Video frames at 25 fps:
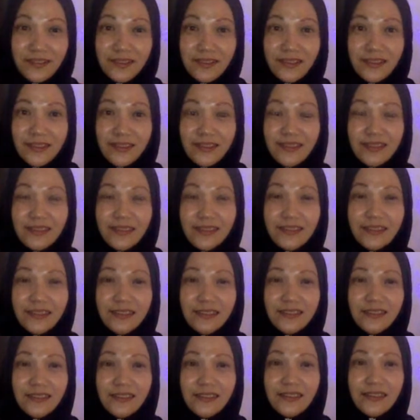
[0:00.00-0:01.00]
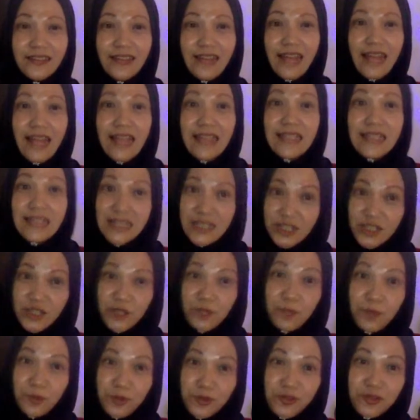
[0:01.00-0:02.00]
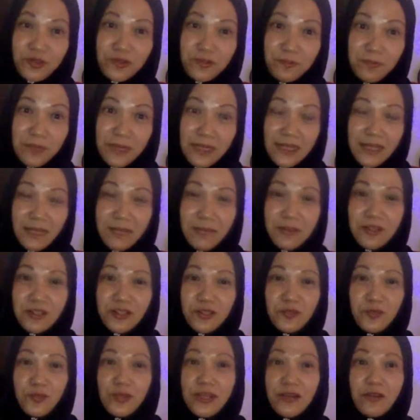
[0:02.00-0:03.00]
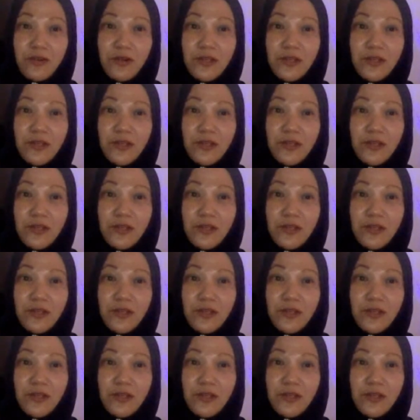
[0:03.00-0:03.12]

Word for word: uh, as it's supposed to be because we